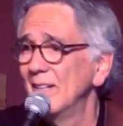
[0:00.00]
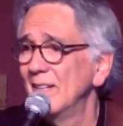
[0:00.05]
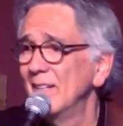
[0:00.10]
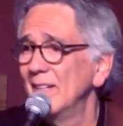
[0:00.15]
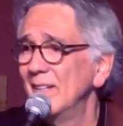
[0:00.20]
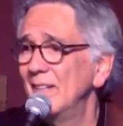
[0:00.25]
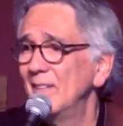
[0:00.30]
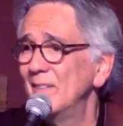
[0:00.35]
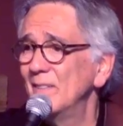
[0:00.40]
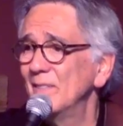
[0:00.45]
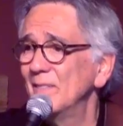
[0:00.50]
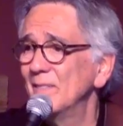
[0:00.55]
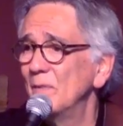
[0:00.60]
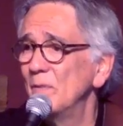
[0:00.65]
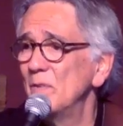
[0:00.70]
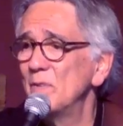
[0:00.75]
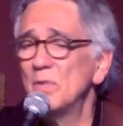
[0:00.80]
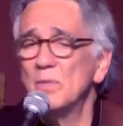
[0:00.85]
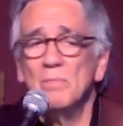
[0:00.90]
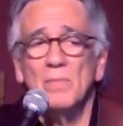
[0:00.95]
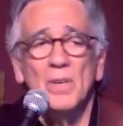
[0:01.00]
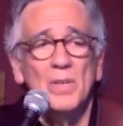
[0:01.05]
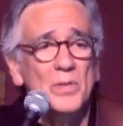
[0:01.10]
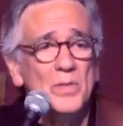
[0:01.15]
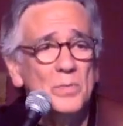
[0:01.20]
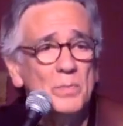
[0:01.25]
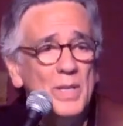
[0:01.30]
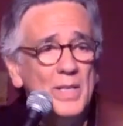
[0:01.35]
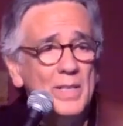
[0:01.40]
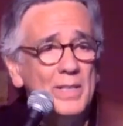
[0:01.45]
You know, what was your mother's
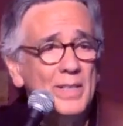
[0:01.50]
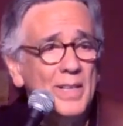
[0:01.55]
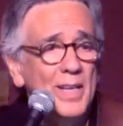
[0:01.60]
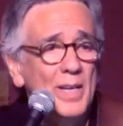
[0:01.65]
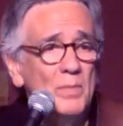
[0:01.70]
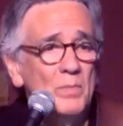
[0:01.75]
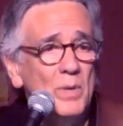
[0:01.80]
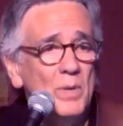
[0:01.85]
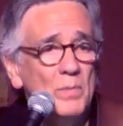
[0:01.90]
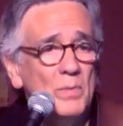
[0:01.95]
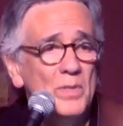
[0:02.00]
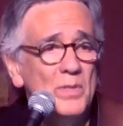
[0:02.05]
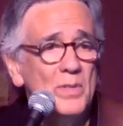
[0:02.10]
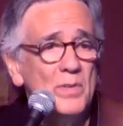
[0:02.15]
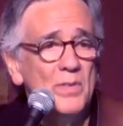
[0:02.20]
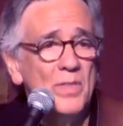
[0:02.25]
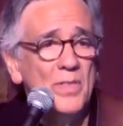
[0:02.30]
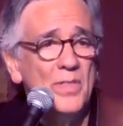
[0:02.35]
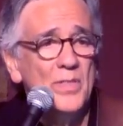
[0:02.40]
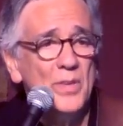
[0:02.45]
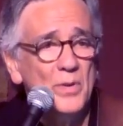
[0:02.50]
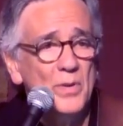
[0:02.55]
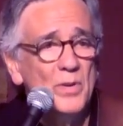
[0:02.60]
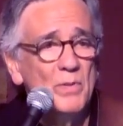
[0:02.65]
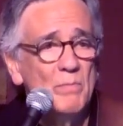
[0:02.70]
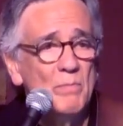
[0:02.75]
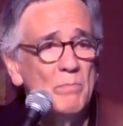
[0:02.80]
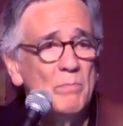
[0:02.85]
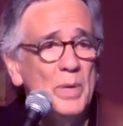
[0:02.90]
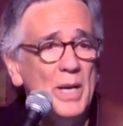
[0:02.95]
maiden name? What was your
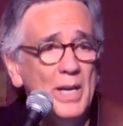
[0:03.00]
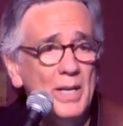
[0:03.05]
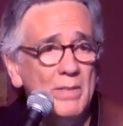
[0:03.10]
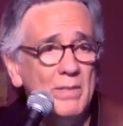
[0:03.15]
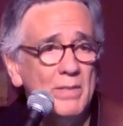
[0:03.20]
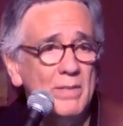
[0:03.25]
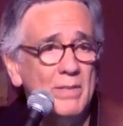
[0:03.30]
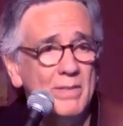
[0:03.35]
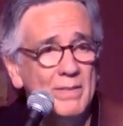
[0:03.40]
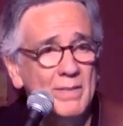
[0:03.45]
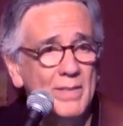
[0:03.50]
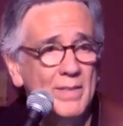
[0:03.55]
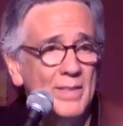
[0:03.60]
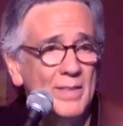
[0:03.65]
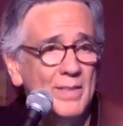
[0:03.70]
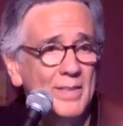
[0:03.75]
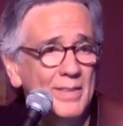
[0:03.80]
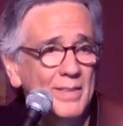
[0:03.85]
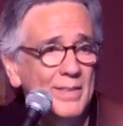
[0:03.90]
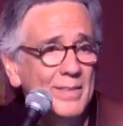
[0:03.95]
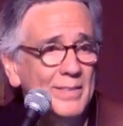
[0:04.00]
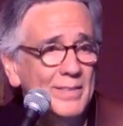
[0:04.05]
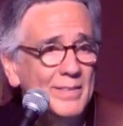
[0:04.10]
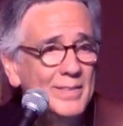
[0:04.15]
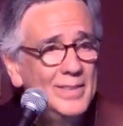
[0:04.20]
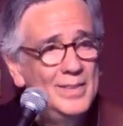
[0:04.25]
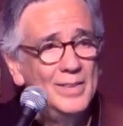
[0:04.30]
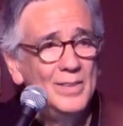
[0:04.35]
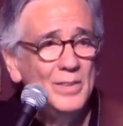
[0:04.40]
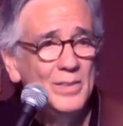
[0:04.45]
third pet's,
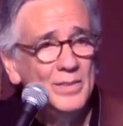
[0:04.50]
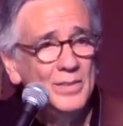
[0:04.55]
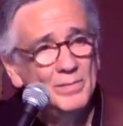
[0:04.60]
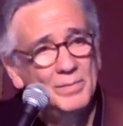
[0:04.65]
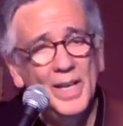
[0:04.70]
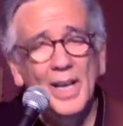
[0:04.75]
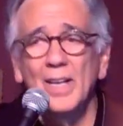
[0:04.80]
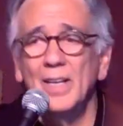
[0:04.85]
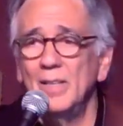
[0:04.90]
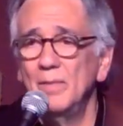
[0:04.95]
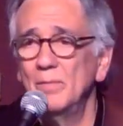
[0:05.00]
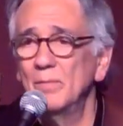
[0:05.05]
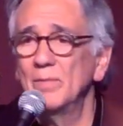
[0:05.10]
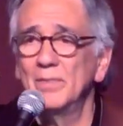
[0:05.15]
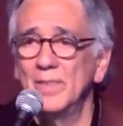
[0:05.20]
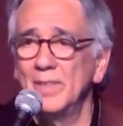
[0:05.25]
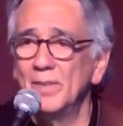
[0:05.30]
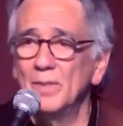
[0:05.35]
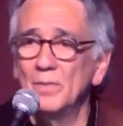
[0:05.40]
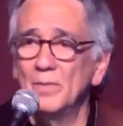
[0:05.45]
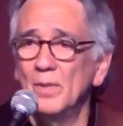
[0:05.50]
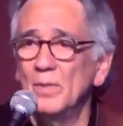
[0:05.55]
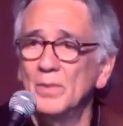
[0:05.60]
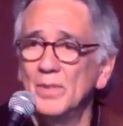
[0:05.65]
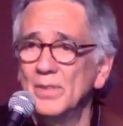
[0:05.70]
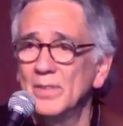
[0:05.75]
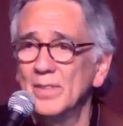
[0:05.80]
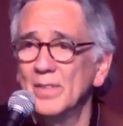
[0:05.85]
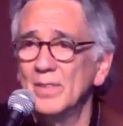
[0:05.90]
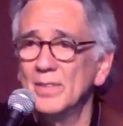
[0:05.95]
you know, name? You know, what
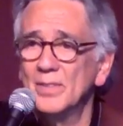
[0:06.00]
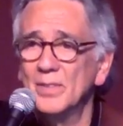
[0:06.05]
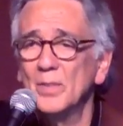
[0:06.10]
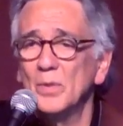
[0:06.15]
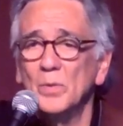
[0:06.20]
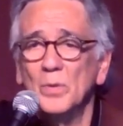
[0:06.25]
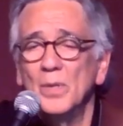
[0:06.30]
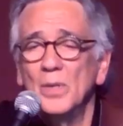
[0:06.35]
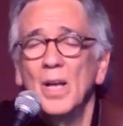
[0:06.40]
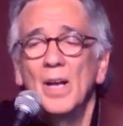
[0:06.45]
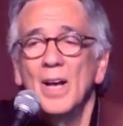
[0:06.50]
was the school?